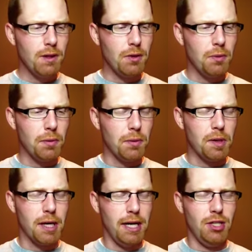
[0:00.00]
we
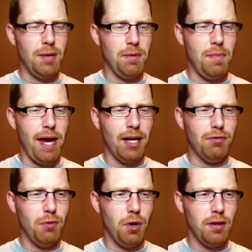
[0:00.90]
were kind of jamming back and
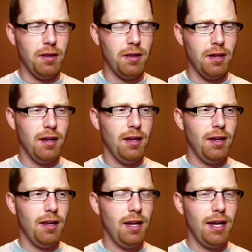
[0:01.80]
forth,
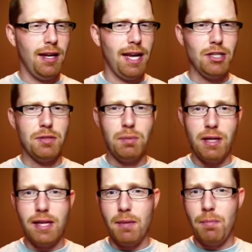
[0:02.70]
and I just
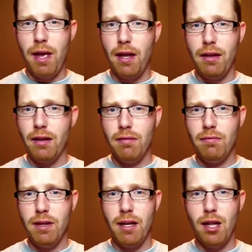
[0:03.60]
played that bend
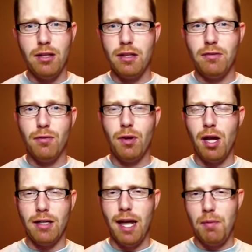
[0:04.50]
and held it for a
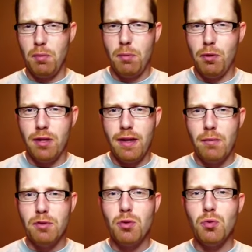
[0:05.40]
long time, and people thought that
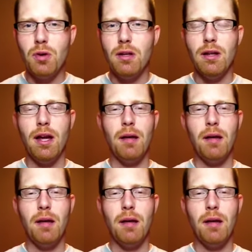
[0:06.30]
was cool.